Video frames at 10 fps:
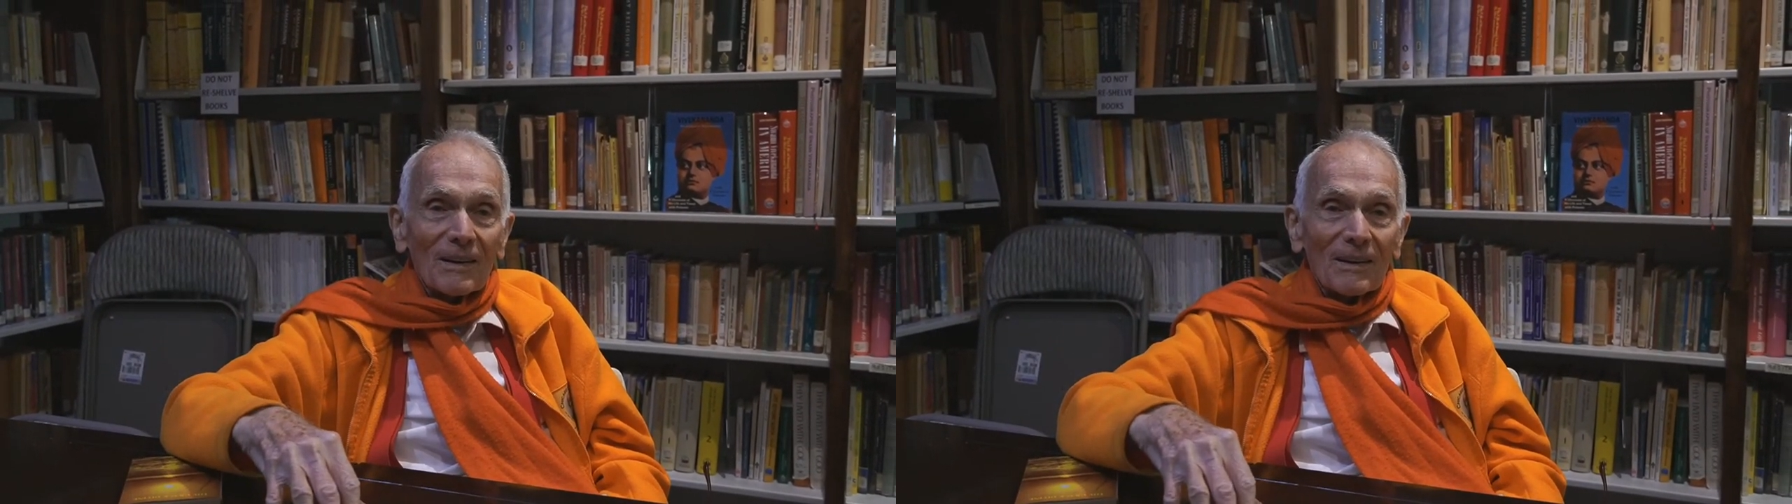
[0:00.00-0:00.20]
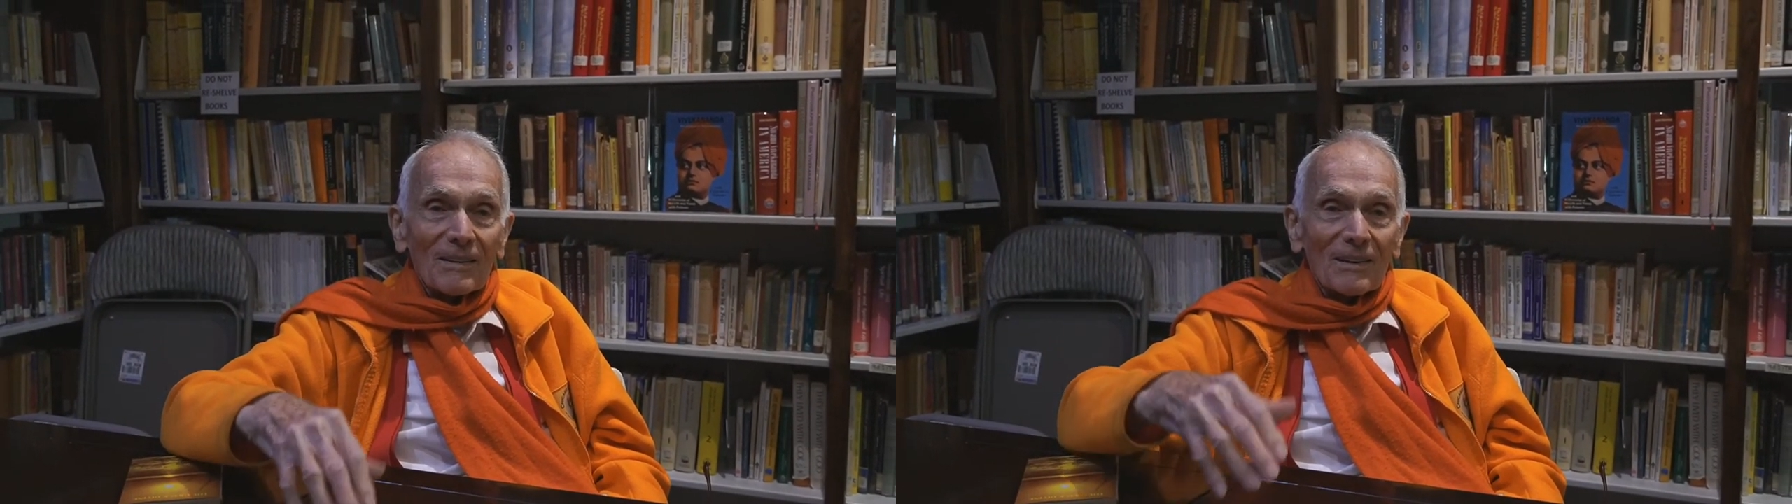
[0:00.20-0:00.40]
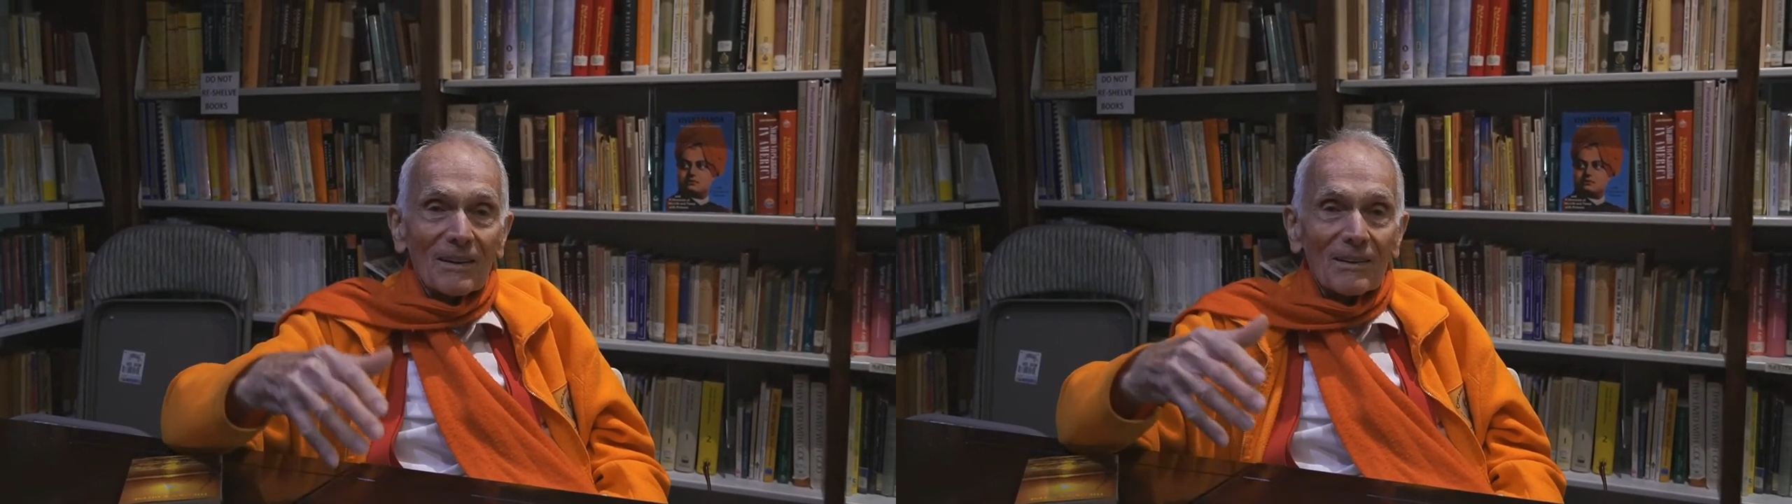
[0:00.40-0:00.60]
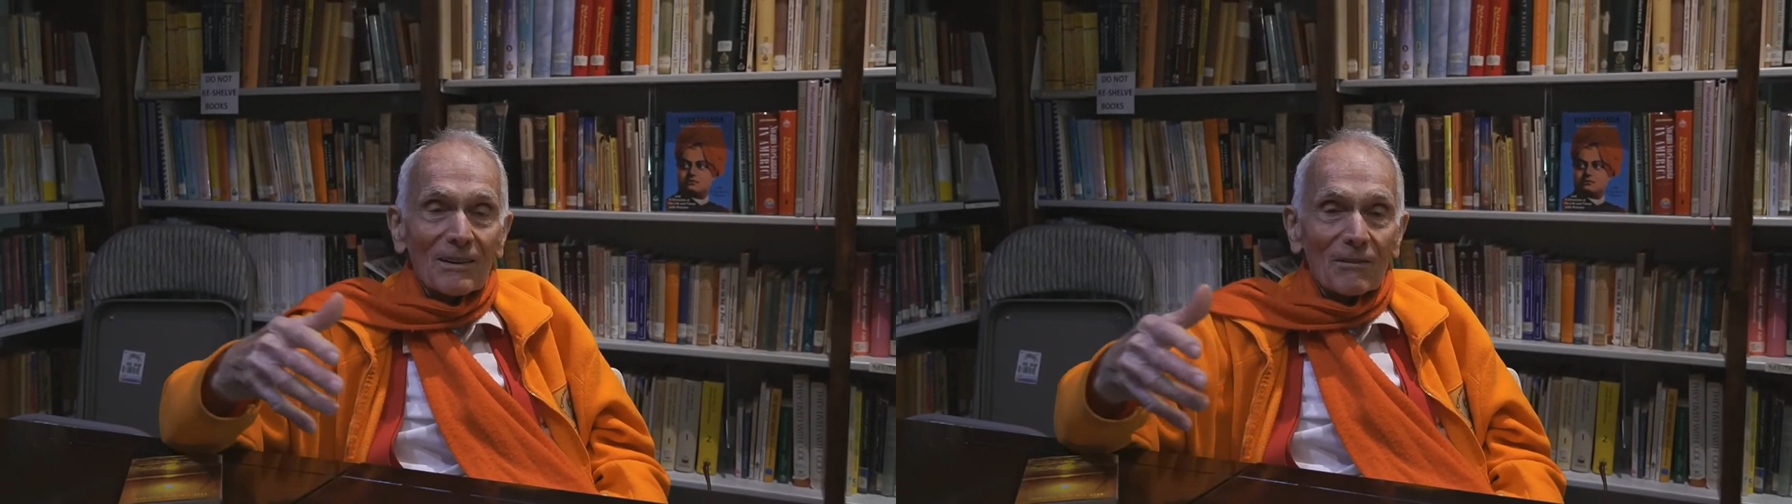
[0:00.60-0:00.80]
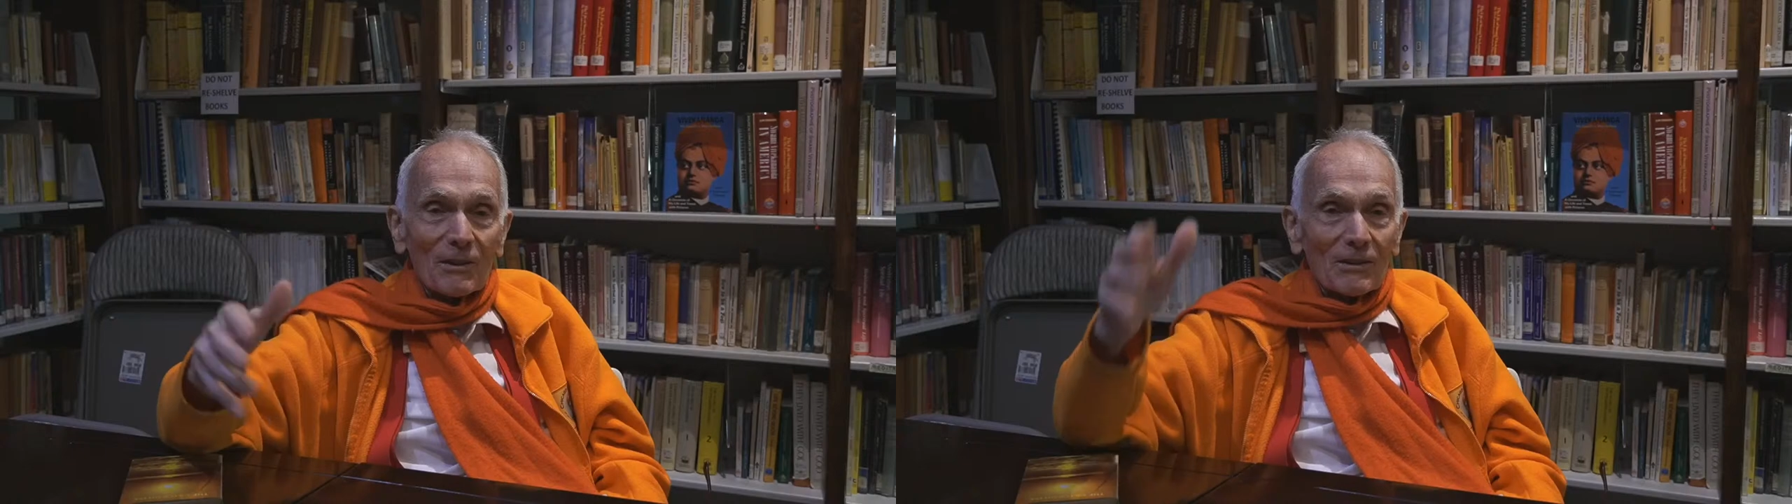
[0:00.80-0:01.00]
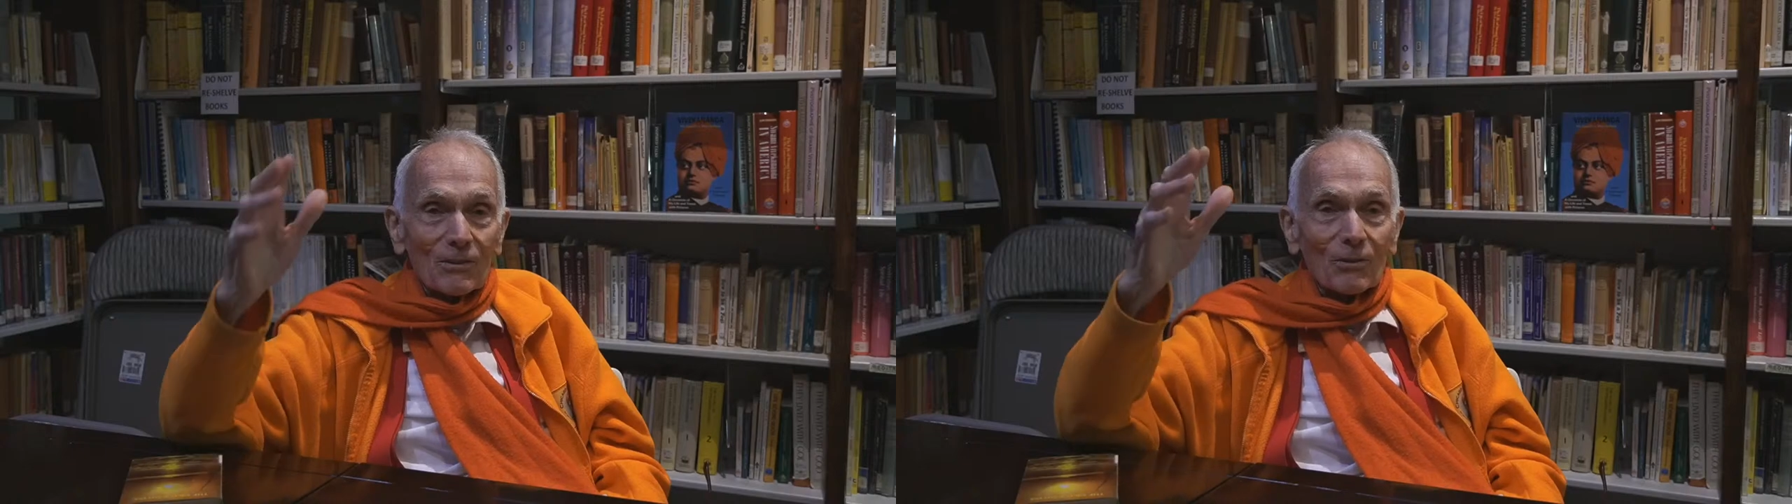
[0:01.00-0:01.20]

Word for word: and then the event,